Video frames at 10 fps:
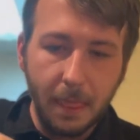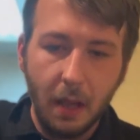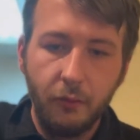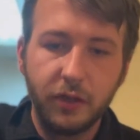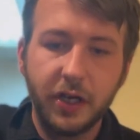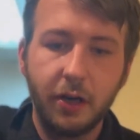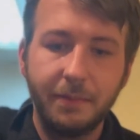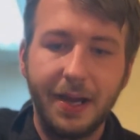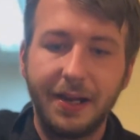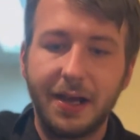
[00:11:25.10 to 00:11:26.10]
returning
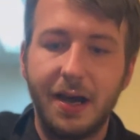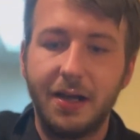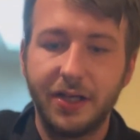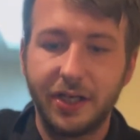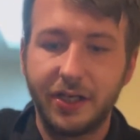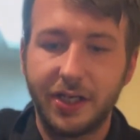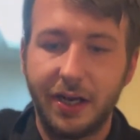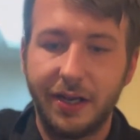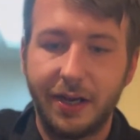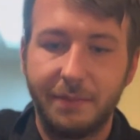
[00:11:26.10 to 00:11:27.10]
back to college and
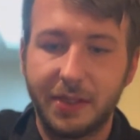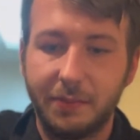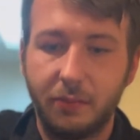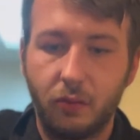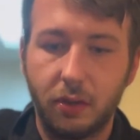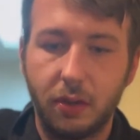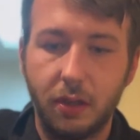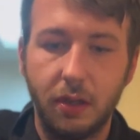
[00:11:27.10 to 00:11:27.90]
studying up some more.